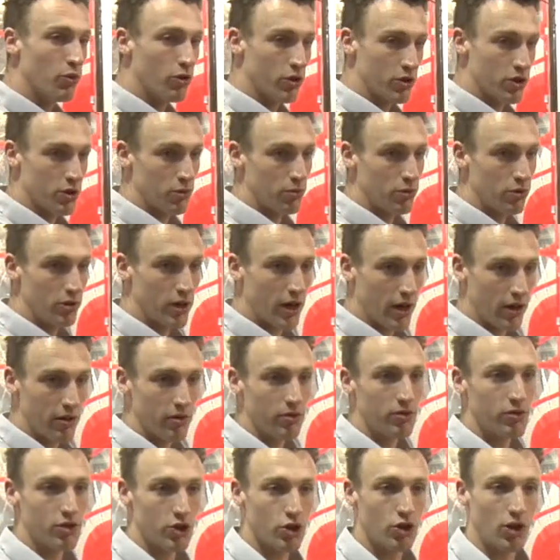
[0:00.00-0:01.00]
water will
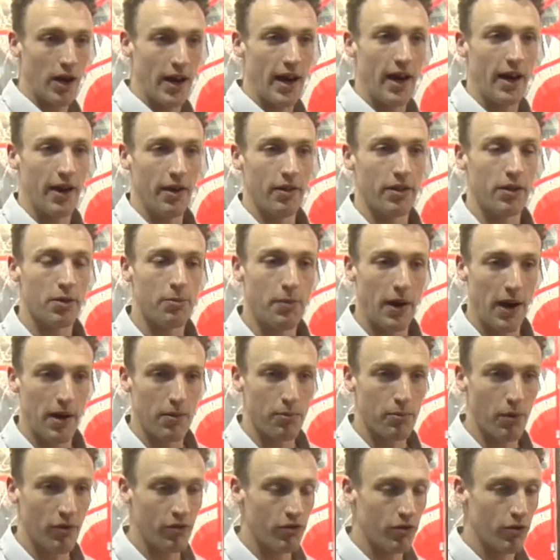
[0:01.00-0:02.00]
go straight out the
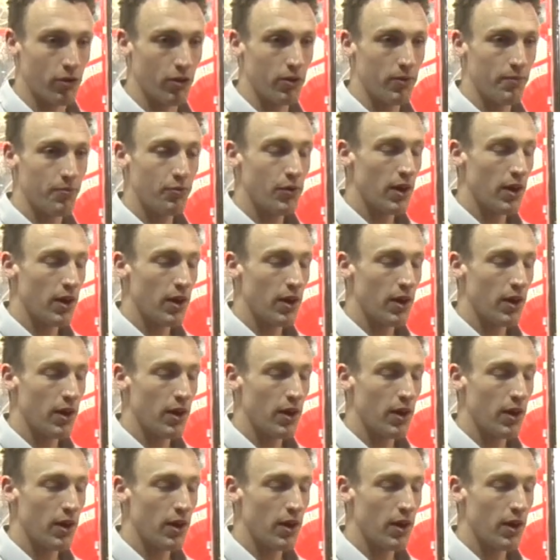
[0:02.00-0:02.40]
back before.